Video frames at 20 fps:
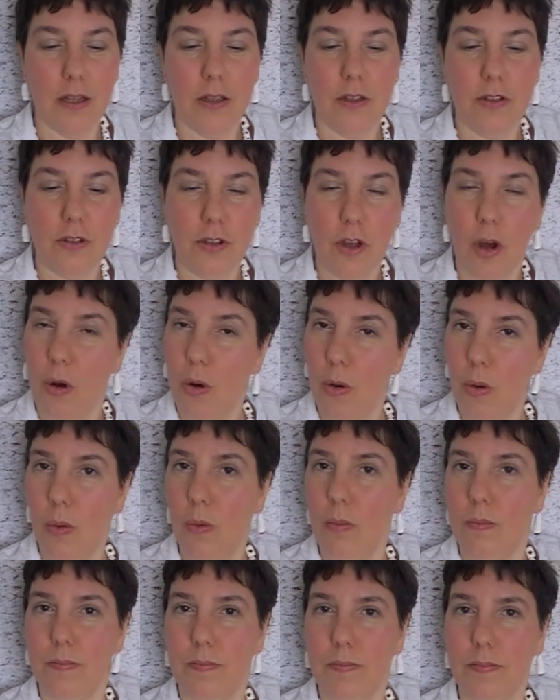
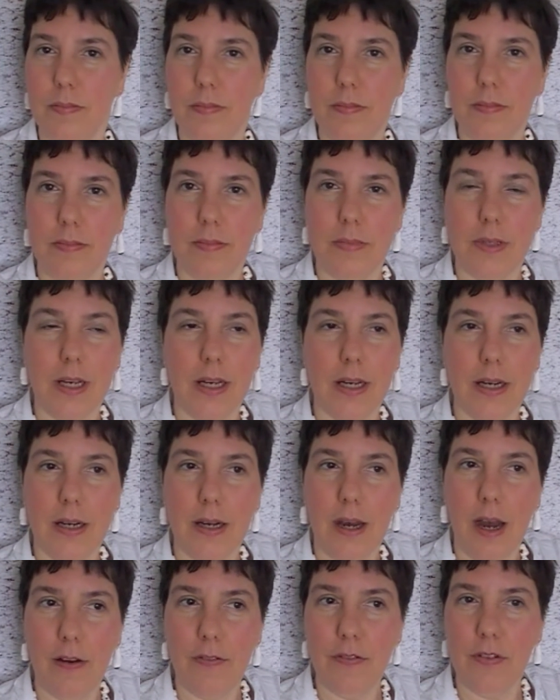So
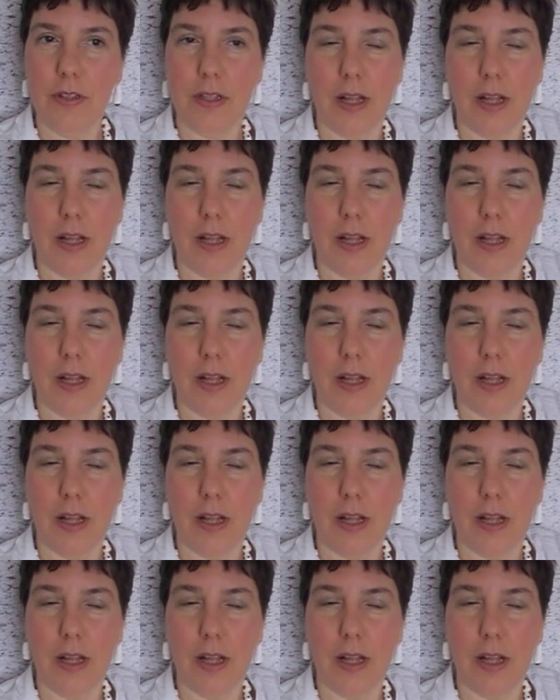after